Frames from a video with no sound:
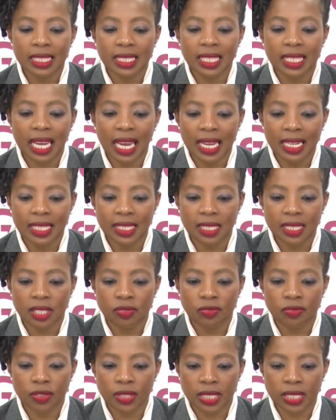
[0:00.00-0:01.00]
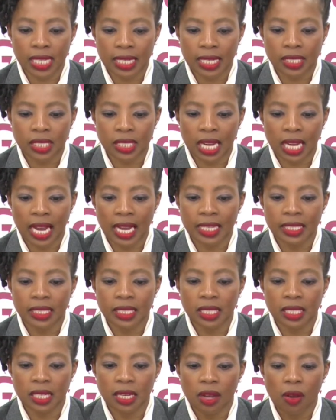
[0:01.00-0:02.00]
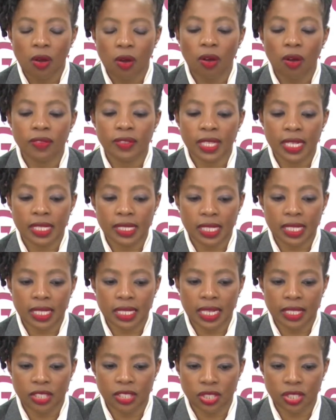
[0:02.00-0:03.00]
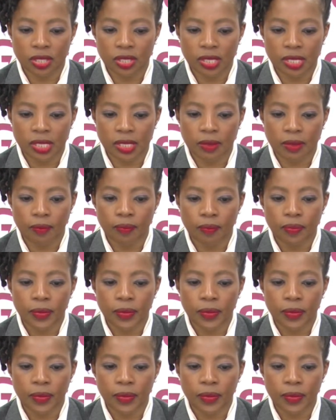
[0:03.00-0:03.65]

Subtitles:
it caters for such kind of designations.